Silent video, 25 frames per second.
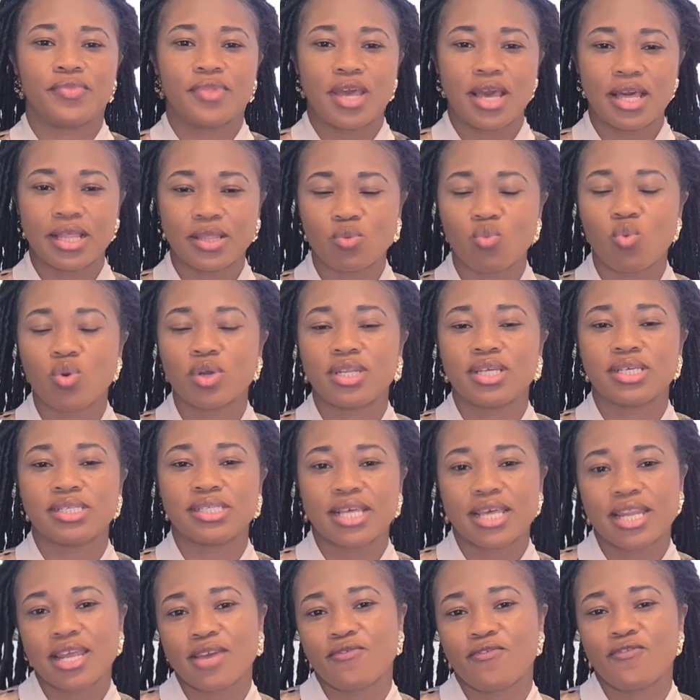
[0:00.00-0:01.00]
And what the
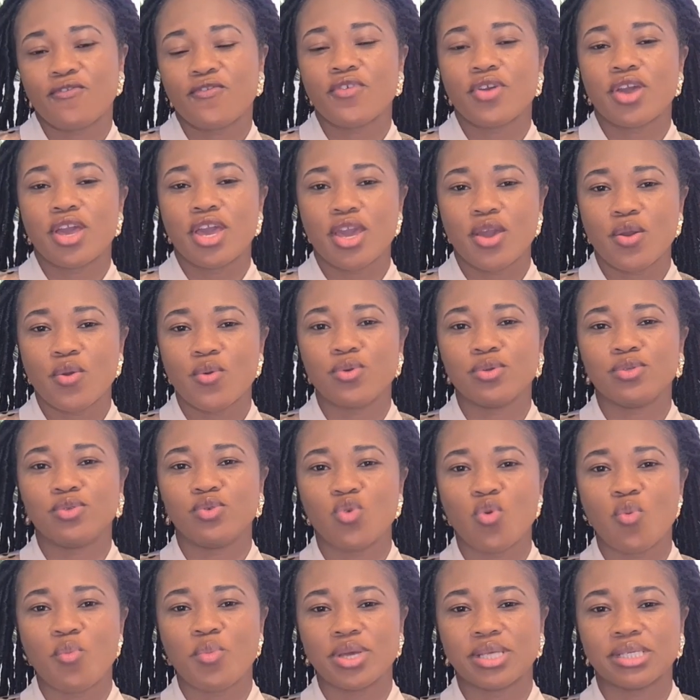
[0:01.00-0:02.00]

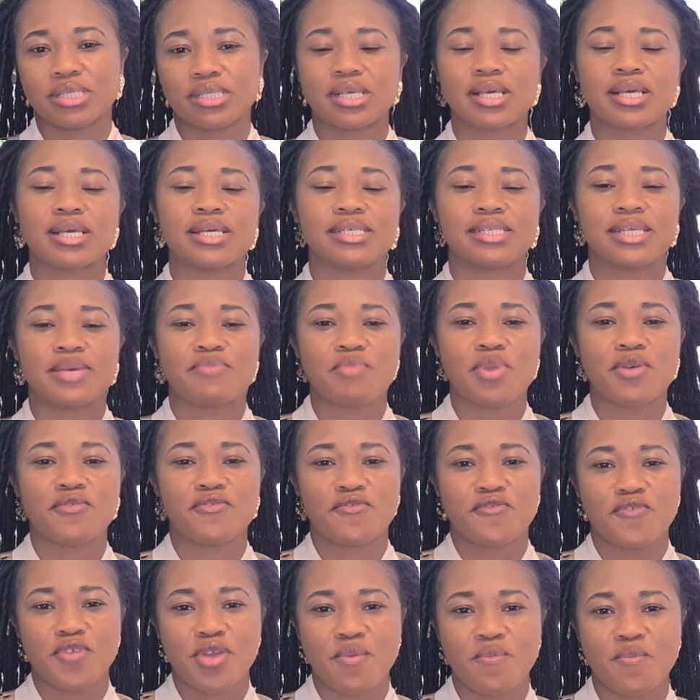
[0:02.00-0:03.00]
ZFAO2 means, Sigma
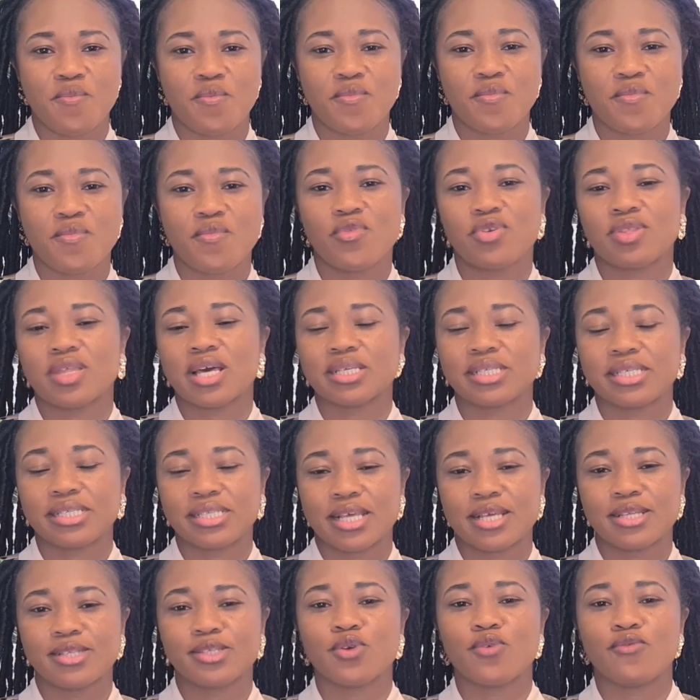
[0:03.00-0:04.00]
frame with
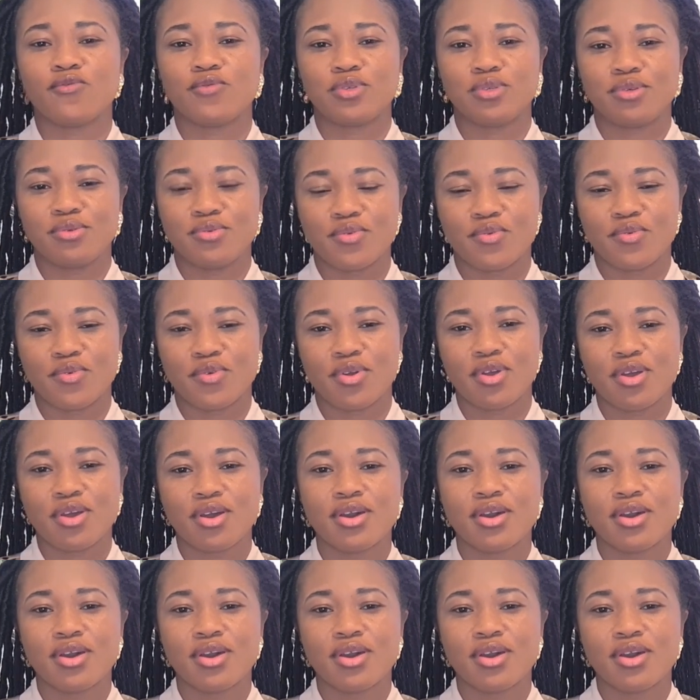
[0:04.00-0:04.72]
assistance of 2.